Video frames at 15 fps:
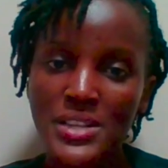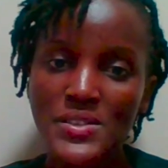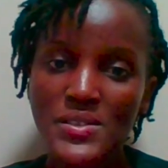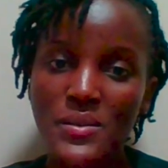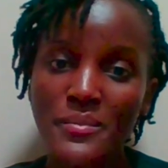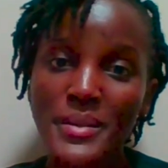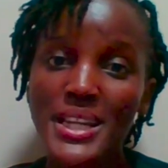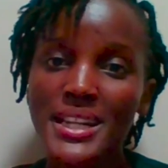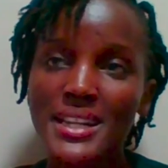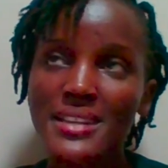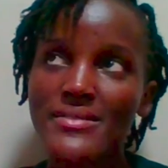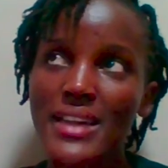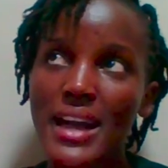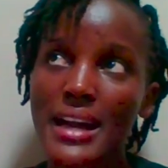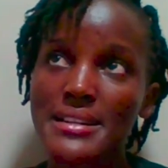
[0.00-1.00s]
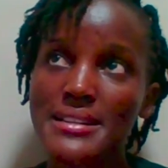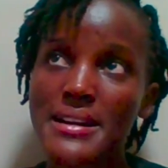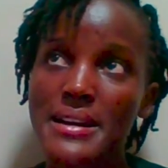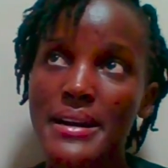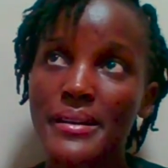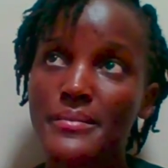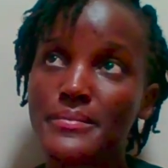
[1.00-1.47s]
So meaning that
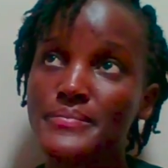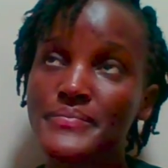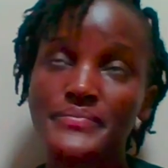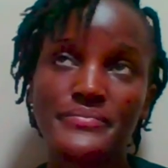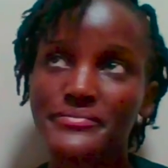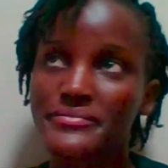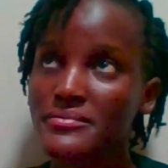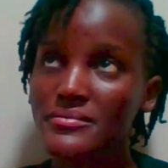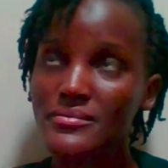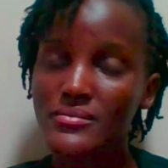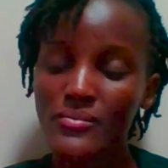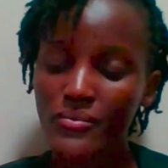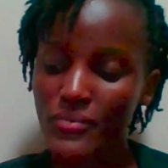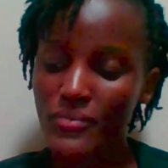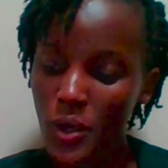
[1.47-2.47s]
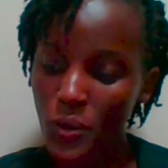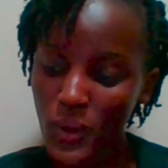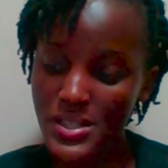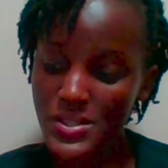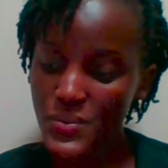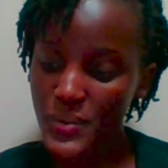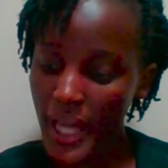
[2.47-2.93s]

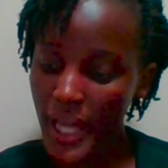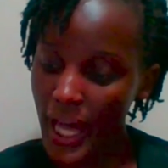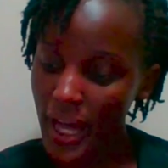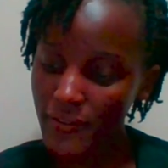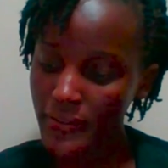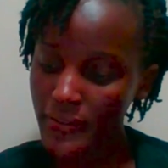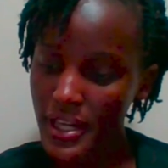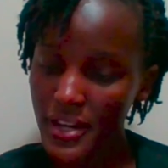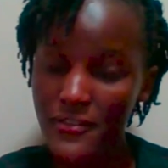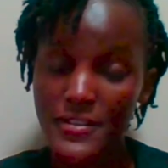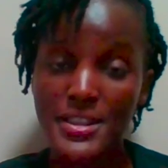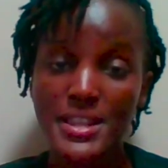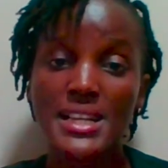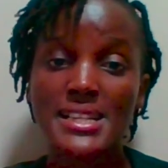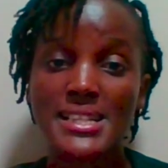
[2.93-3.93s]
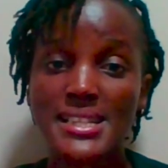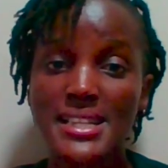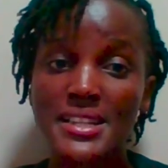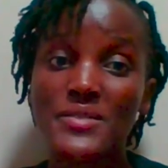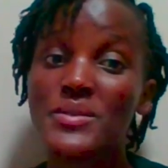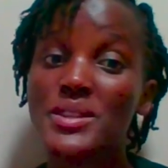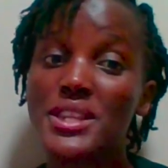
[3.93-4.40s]
once we have everything
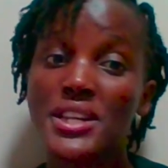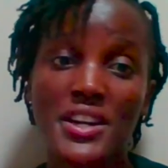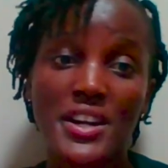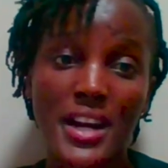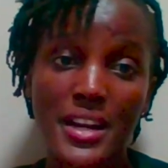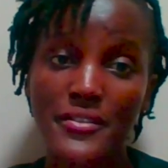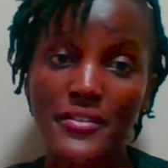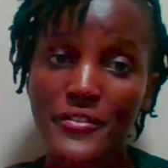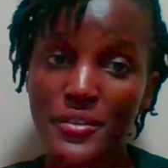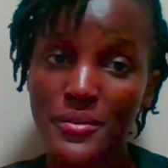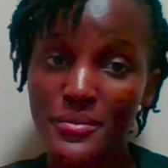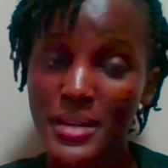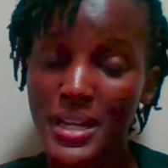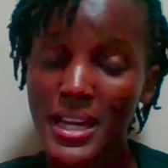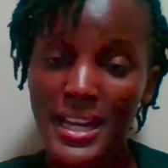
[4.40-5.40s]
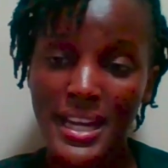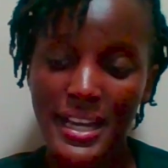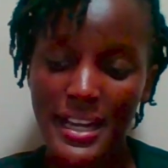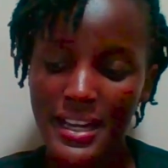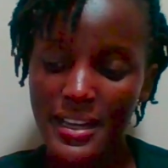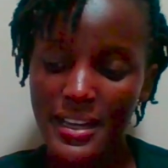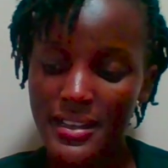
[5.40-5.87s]
set in with the grant from
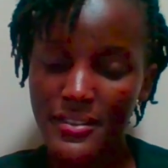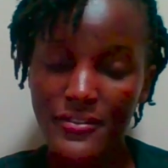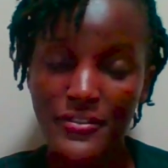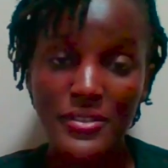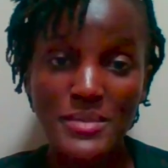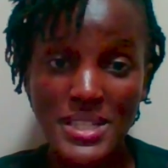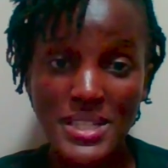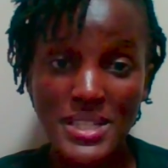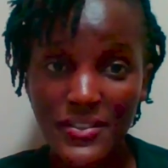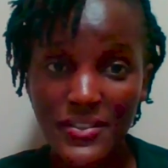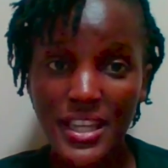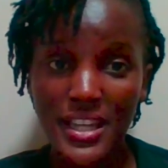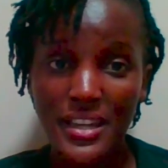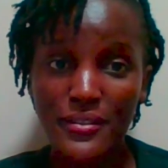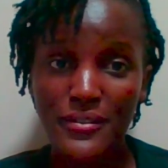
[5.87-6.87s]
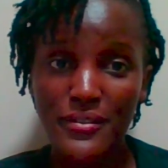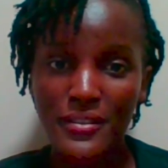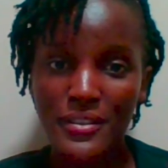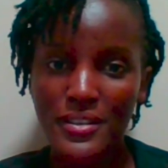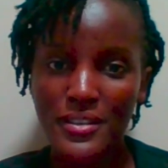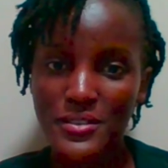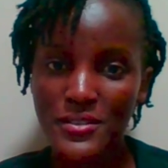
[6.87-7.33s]
DVF,
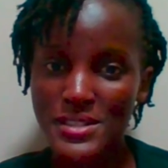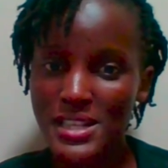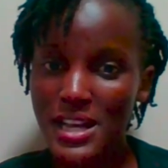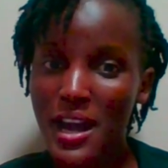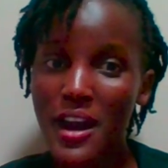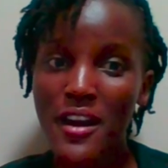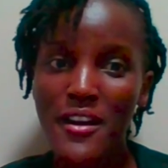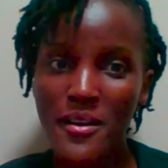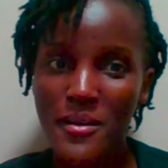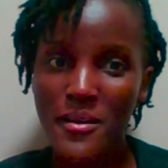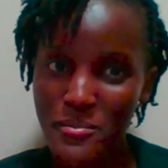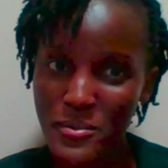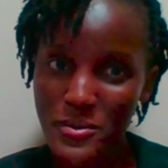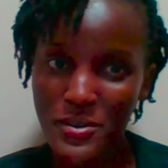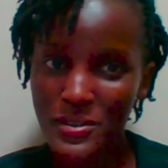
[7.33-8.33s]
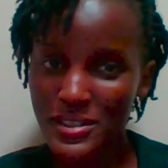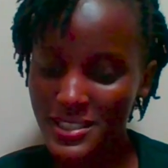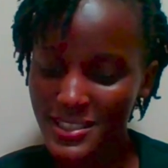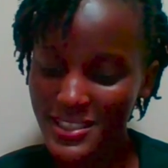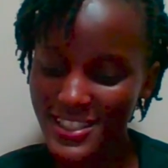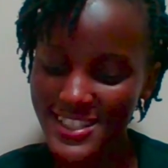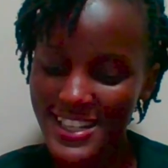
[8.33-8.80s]
those are more,
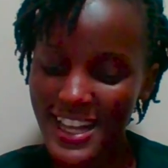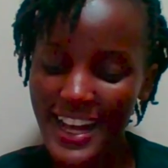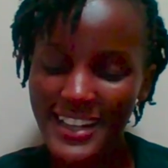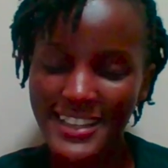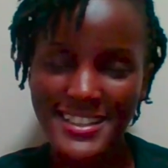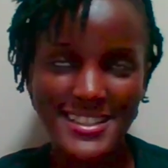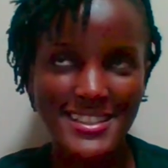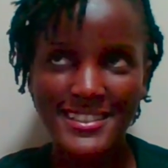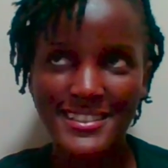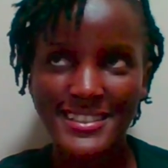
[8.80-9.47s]
just add